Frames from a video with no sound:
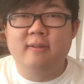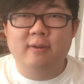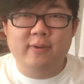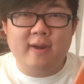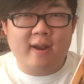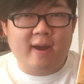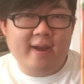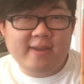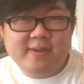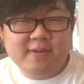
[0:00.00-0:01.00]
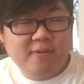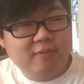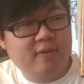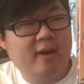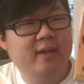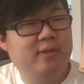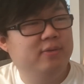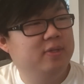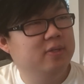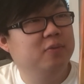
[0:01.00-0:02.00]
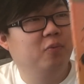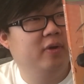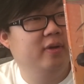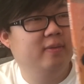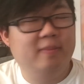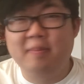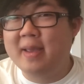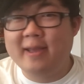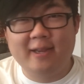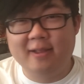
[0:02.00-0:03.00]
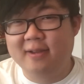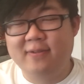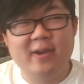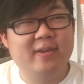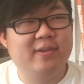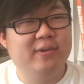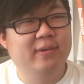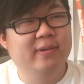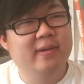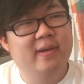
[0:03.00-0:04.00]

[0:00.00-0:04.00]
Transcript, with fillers: And then we got Haikyuu. Haikyuu season one. Man, I love Haikyuu.